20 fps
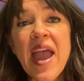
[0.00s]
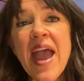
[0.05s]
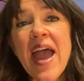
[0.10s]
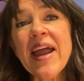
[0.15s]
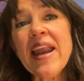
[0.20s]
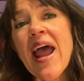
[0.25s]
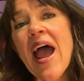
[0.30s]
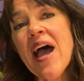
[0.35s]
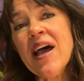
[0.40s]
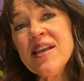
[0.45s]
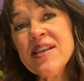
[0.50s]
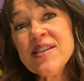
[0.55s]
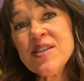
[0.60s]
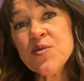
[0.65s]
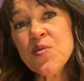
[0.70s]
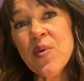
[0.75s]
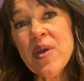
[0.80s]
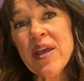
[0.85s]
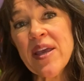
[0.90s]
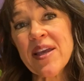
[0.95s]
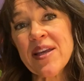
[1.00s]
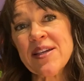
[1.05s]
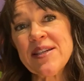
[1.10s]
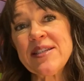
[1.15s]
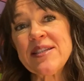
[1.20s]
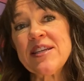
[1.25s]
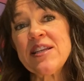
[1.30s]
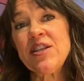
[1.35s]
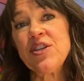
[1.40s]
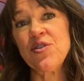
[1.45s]
And as we
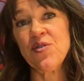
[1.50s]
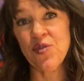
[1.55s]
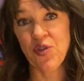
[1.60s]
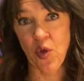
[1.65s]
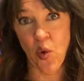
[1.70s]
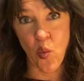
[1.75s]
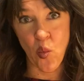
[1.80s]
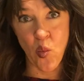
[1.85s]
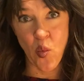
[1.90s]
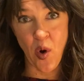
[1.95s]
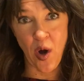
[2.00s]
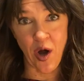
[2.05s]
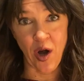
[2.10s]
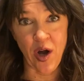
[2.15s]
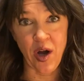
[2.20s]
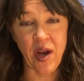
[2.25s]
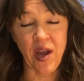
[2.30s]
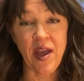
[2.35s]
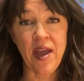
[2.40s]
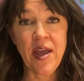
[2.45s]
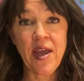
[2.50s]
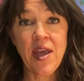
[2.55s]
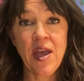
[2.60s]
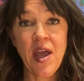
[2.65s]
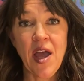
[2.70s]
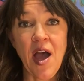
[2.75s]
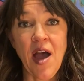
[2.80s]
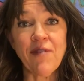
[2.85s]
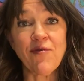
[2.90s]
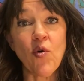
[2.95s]
continued the work
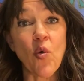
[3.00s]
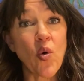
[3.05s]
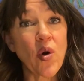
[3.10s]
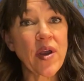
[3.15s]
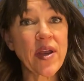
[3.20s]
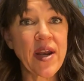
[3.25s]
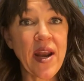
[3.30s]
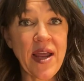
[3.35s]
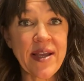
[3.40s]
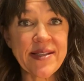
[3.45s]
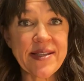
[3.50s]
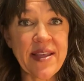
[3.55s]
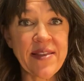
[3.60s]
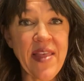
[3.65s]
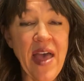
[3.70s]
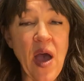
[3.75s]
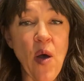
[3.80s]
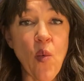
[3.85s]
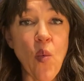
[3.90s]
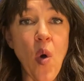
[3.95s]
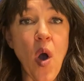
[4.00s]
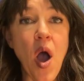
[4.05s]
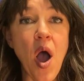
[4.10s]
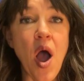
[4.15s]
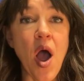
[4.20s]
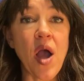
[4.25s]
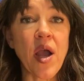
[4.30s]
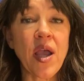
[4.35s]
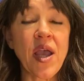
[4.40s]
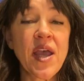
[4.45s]
of organizing that
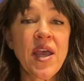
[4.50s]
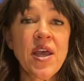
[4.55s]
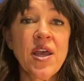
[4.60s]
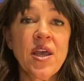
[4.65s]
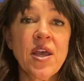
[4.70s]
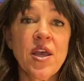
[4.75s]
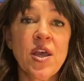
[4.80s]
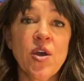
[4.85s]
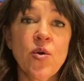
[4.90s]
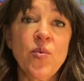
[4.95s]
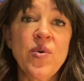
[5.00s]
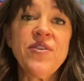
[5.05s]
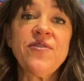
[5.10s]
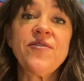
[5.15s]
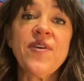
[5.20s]
walk, we